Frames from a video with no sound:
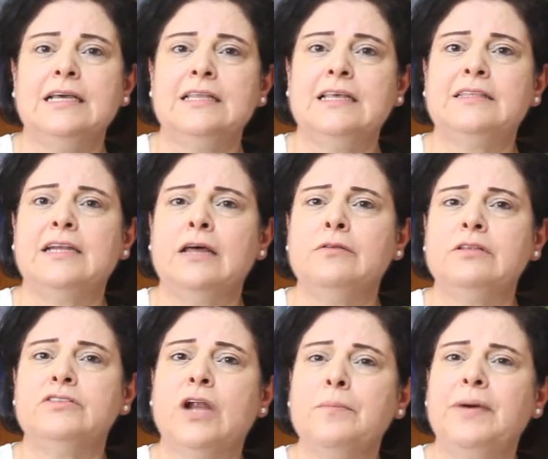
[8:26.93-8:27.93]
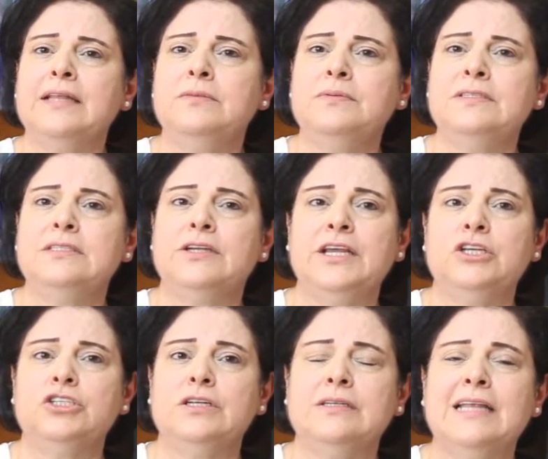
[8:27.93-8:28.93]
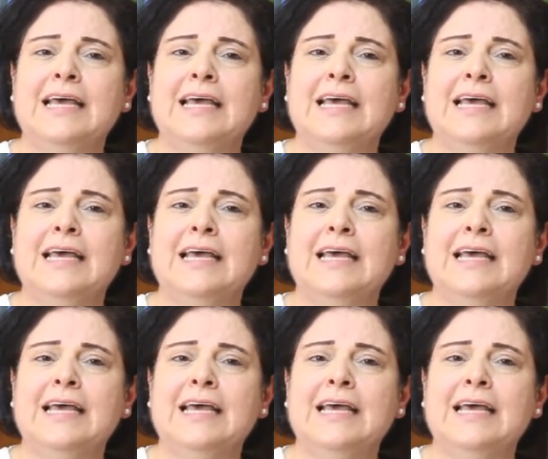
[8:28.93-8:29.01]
the Trump administration